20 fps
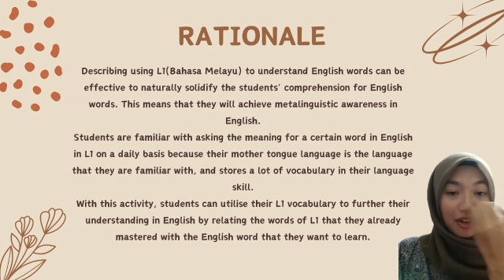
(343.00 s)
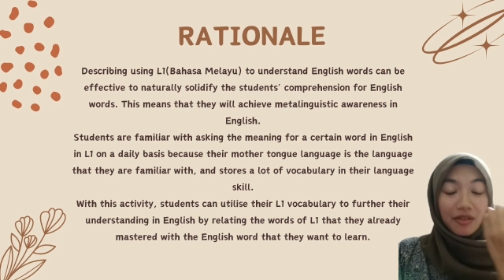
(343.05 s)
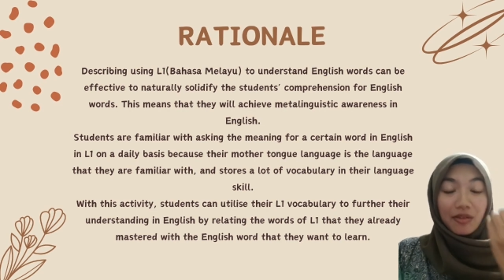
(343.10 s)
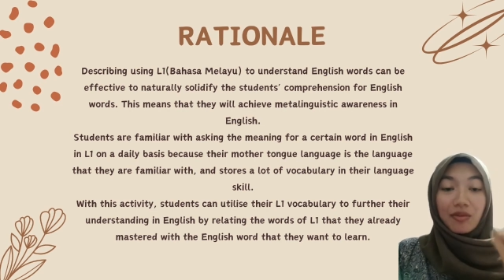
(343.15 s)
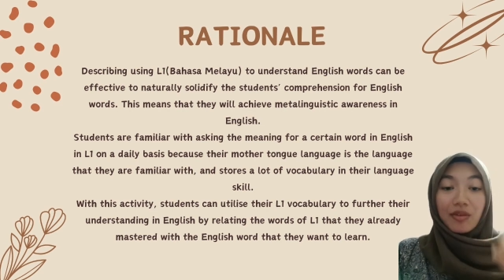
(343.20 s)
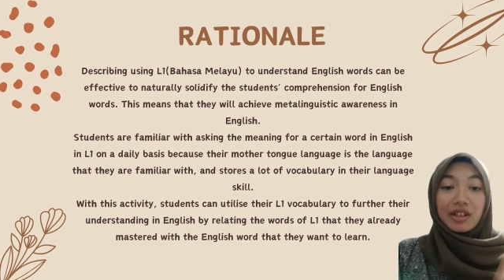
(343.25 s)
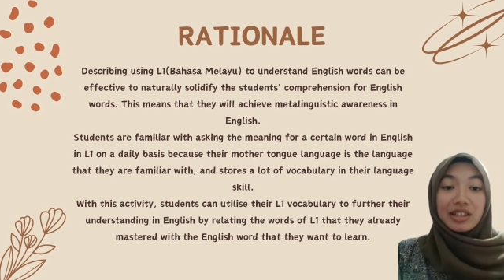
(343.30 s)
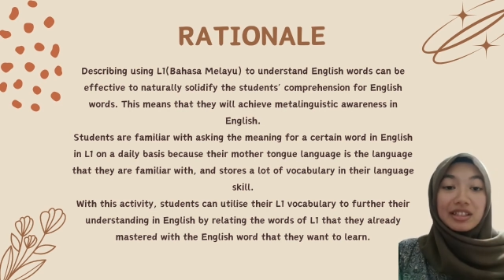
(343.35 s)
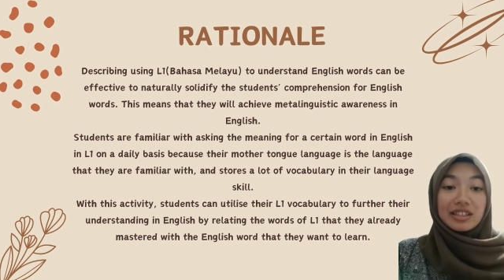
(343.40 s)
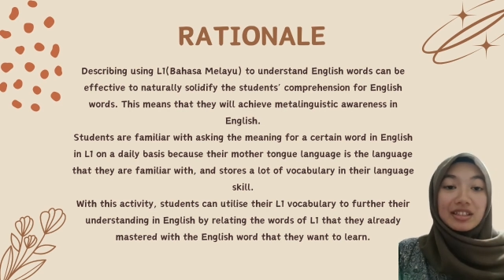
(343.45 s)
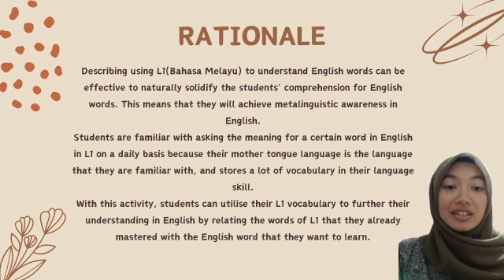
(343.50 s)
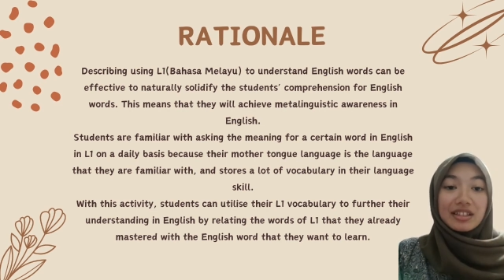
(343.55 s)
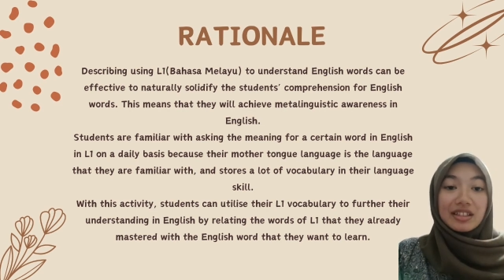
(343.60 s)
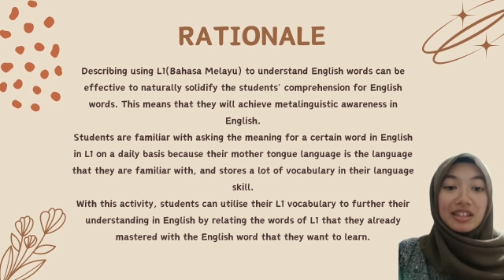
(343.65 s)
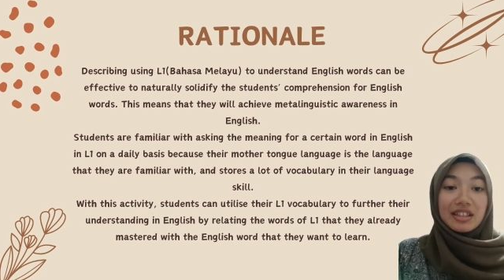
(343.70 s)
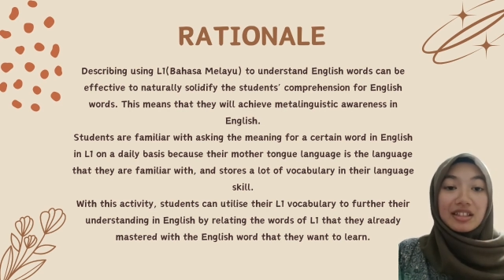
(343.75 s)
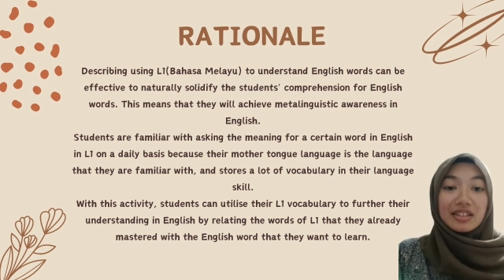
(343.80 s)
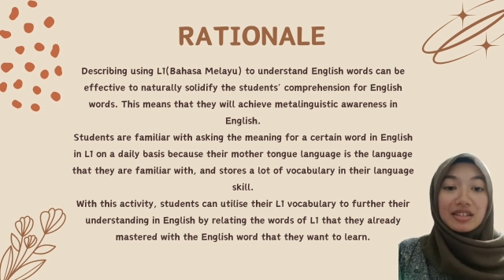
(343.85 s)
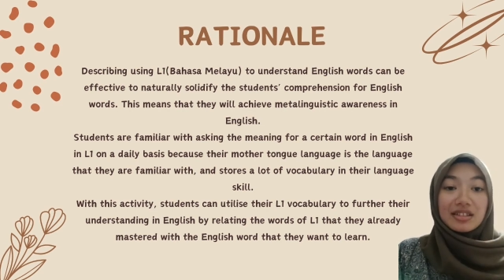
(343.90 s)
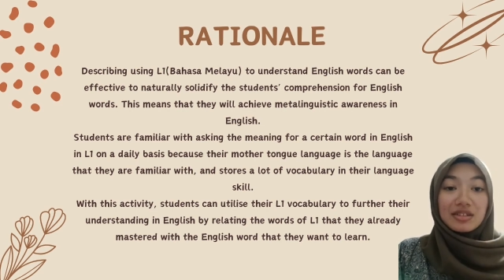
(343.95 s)
of what
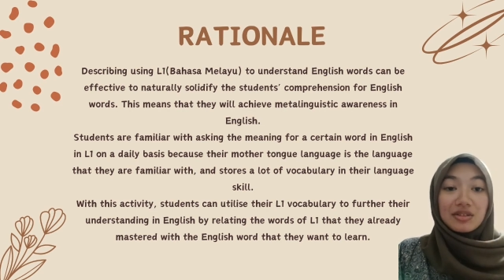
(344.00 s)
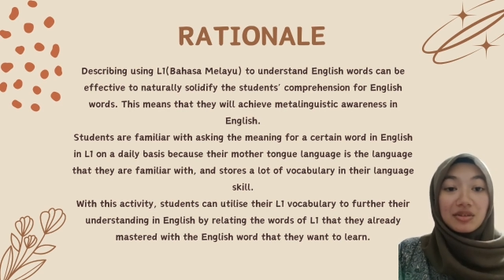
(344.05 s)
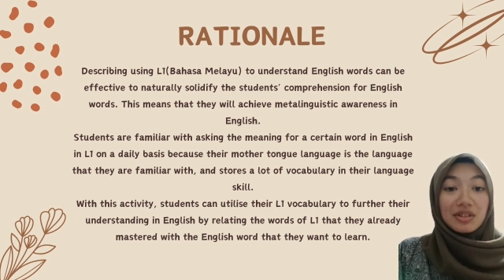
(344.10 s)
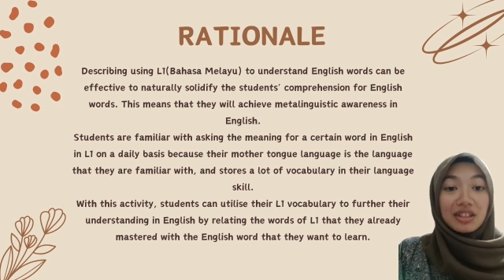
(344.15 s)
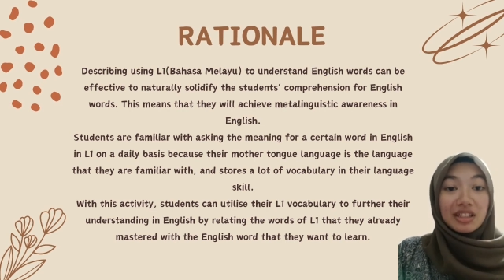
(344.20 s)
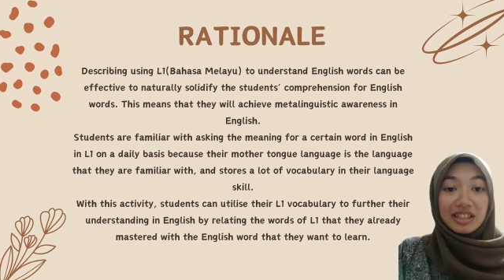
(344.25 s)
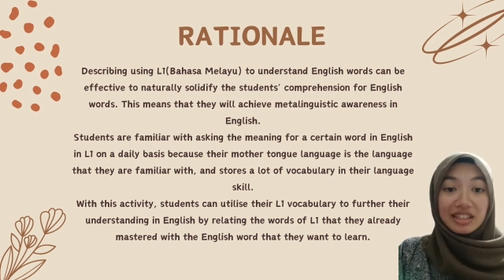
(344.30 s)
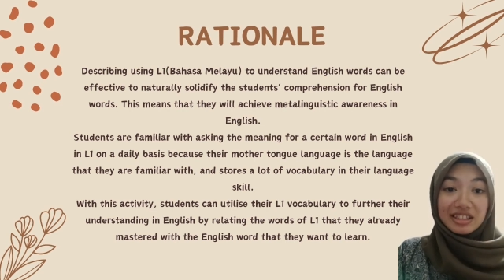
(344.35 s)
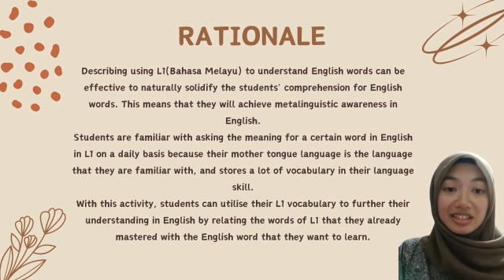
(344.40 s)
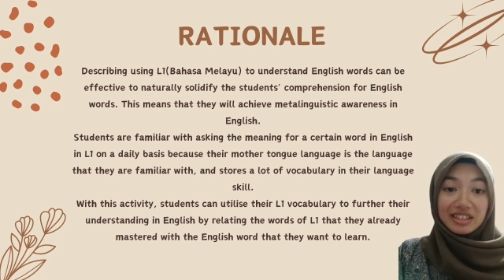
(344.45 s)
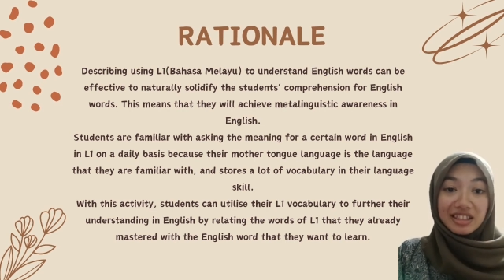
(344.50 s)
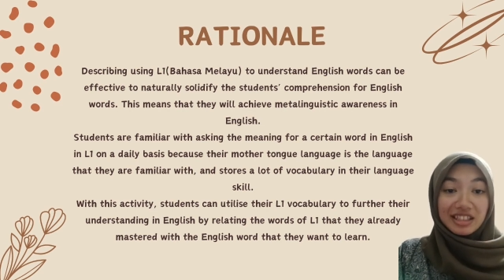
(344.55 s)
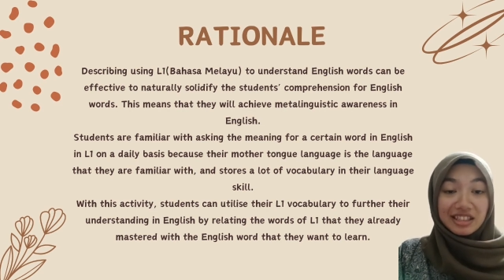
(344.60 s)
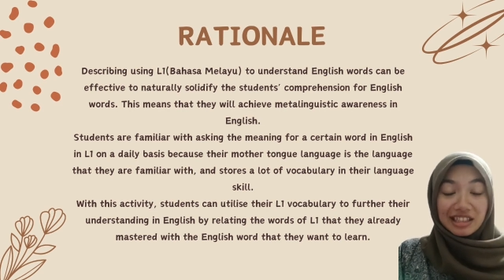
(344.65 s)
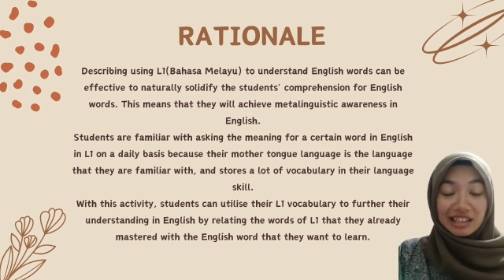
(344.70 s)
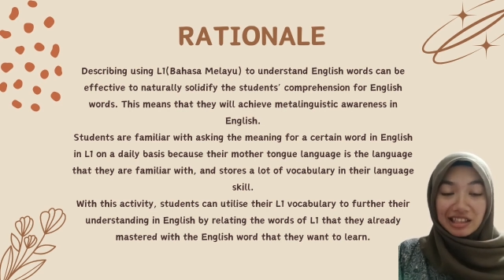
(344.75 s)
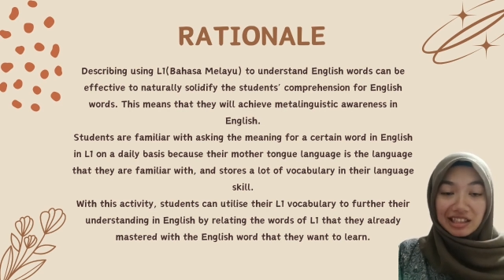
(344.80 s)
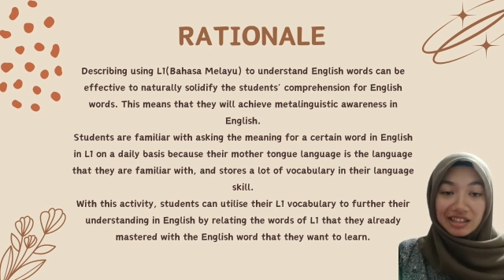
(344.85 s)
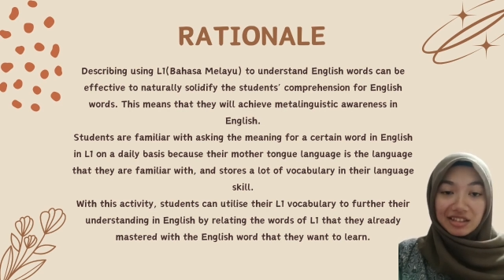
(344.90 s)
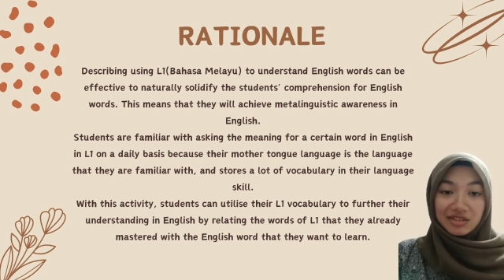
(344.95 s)
they should learn
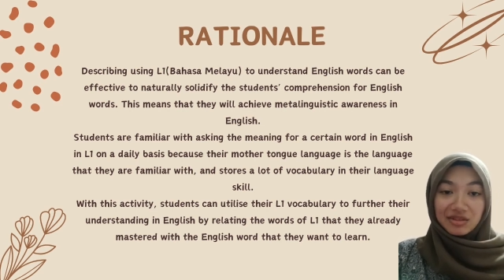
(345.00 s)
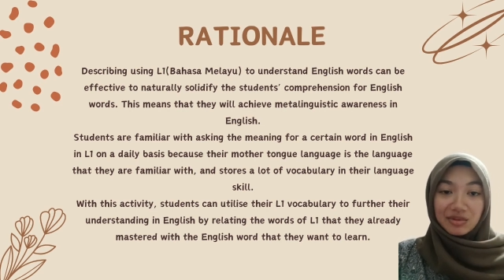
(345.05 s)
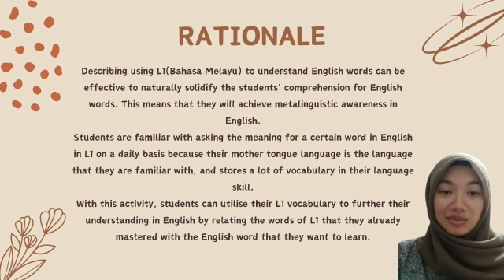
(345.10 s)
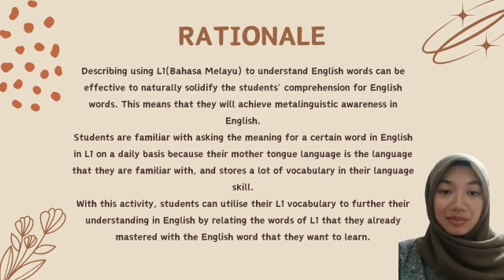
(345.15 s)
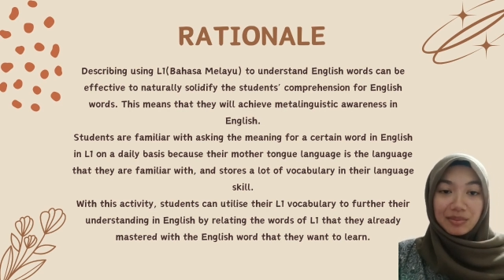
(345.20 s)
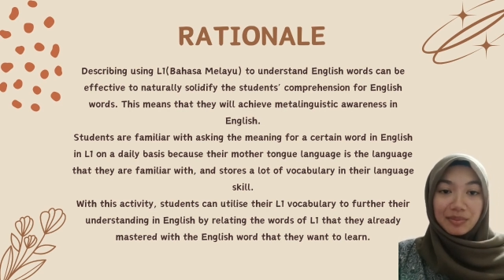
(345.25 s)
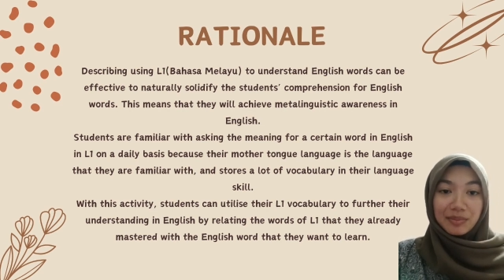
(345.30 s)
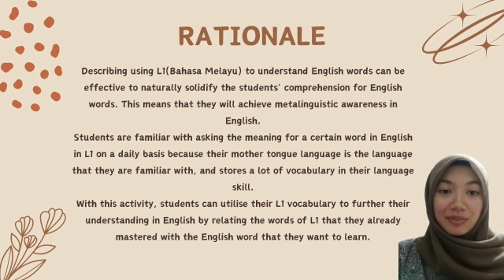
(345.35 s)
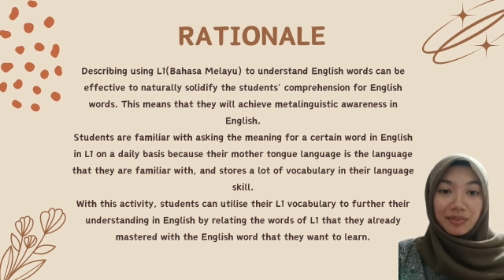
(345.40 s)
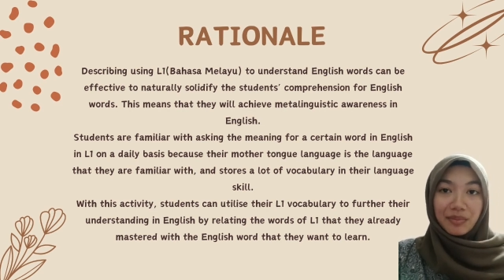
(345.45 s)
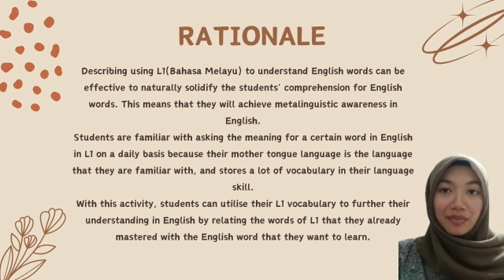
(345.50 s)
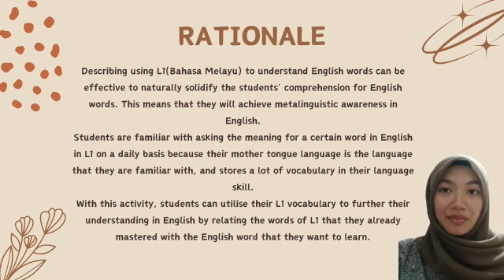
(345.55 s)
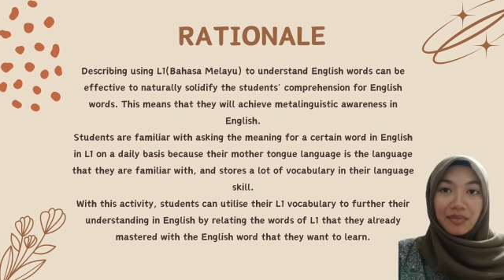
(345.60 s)
in the classroom.